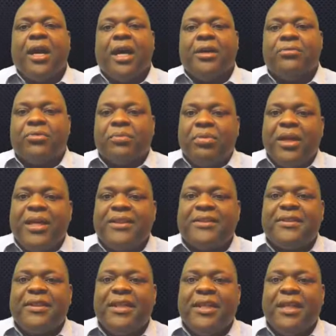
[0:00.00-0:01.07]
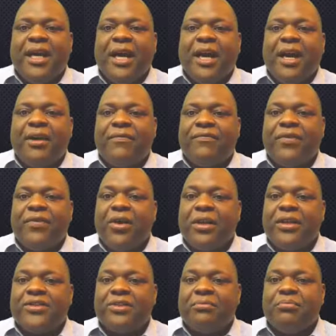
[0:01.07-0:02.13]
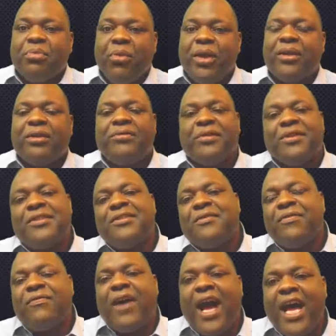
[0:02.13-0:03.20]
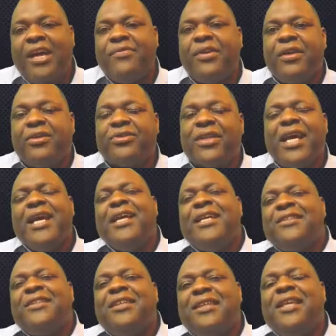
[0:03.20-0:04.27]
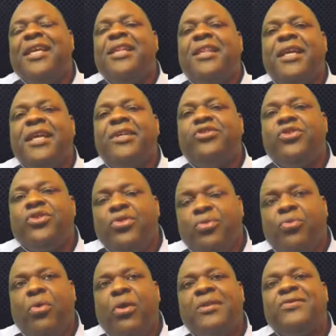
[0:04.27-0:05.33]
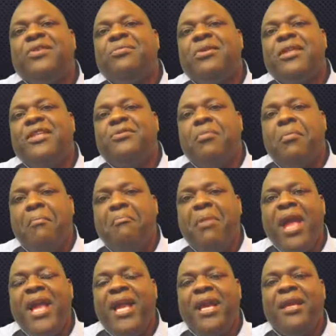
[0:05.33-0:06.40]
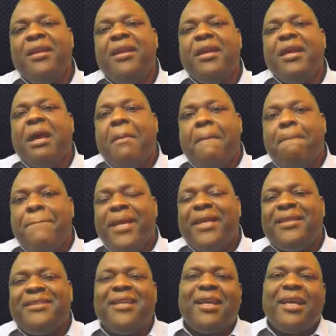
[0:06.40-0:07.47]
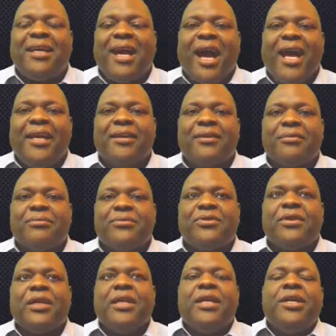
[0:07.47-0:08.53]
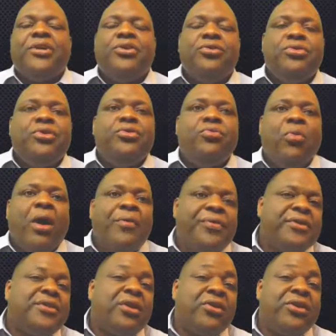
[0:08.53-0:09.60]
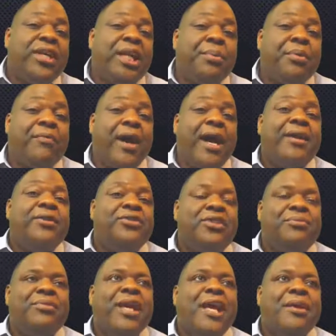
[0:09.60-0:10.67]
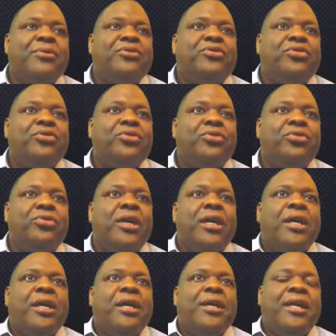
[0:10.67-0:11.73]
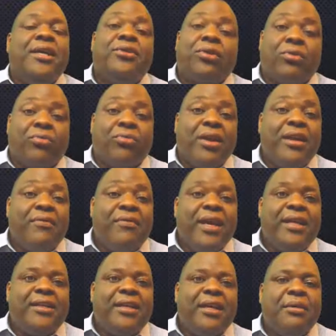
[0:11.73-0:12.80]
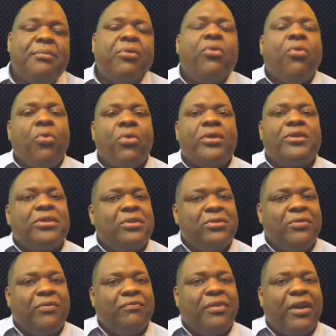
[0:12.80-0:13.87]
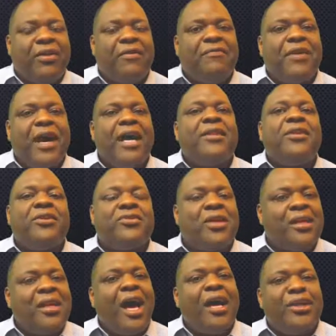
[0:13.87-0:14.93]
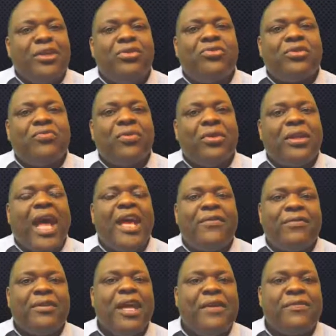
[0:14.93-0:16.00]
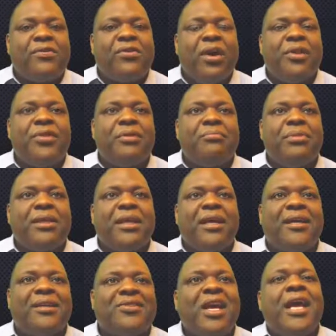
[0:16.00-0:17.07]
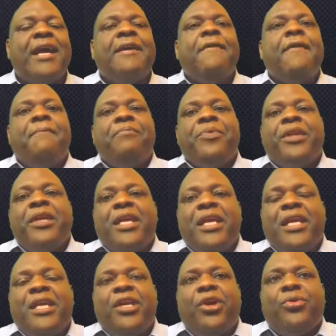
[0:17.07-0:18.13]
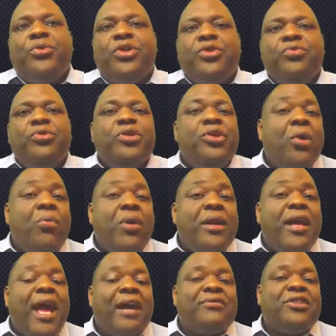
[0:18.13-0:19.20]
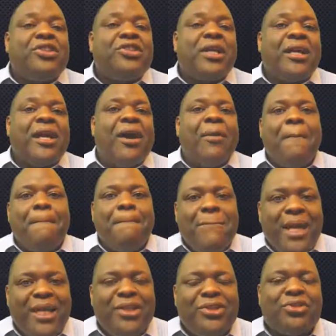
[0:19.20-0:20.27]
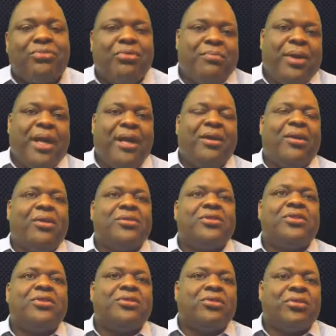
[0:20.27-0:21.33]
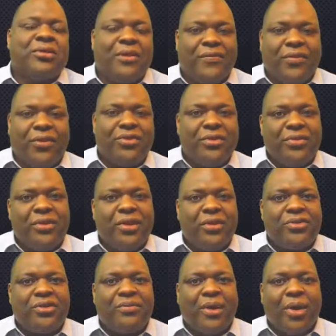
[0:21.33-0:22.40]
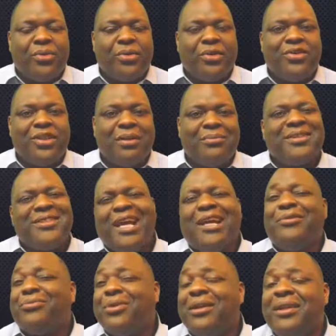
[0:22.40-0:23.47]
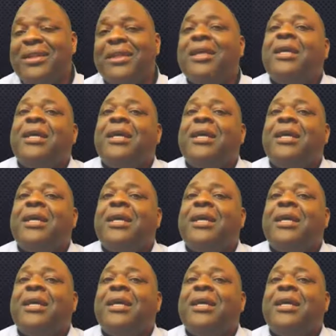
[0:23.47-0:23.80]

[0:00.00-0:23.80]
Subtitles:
Replace the furnace and boiler if there's less than 5 years. See, the key thing is you want some of these main big ticket items. You want the turnkey provider to be able to either renovate them or to verify that there's a lot of useful life left on them, because you don't want to have to shell out major repairs during the first few years of ownership, because that could really